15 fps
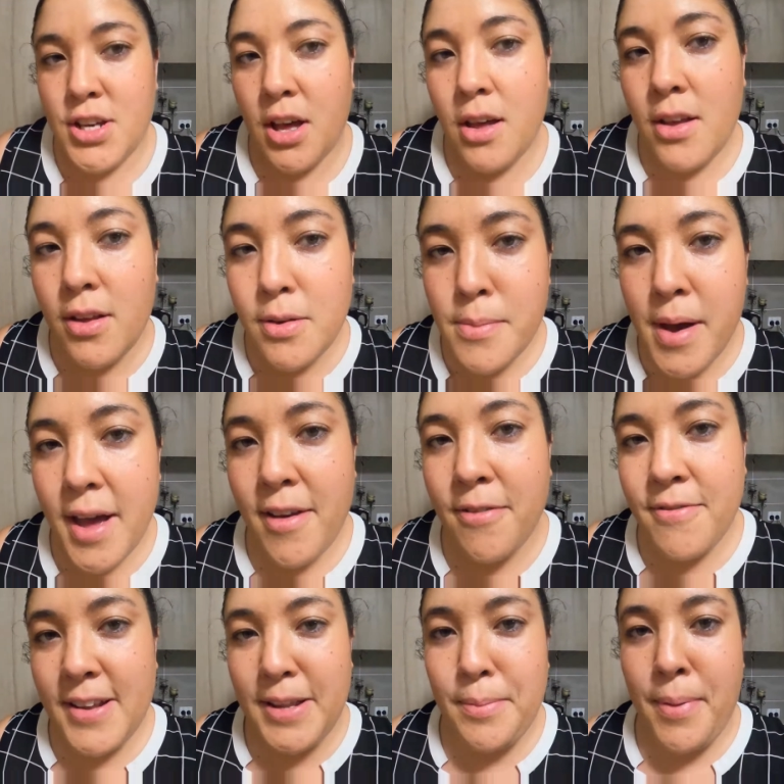to all my
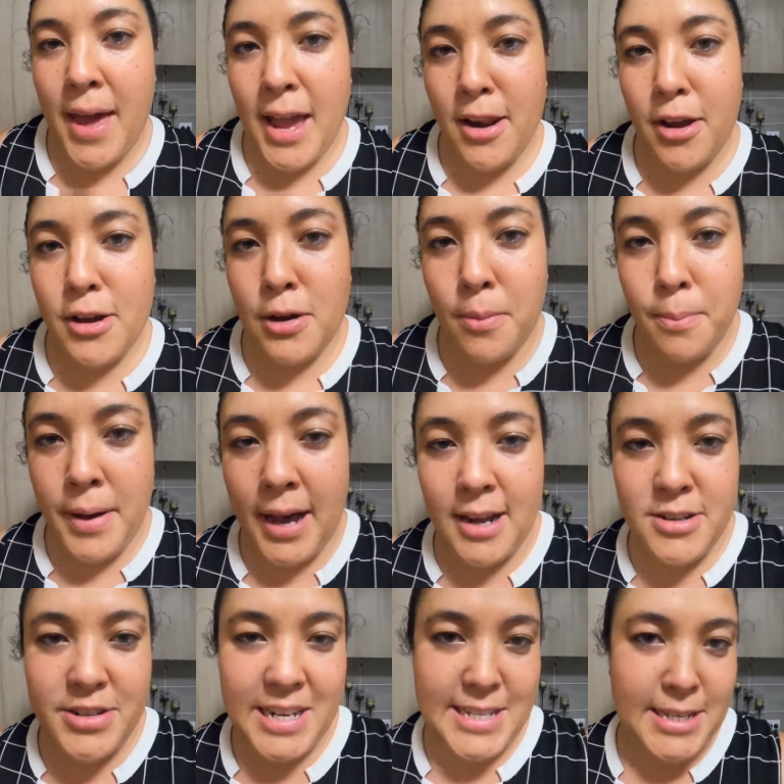Filipino
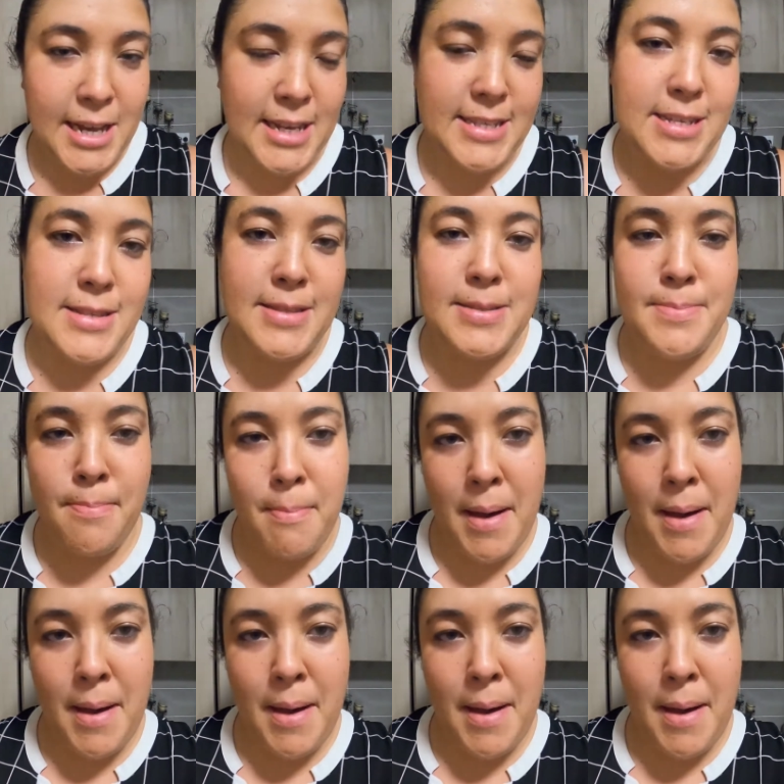compadres, cousins,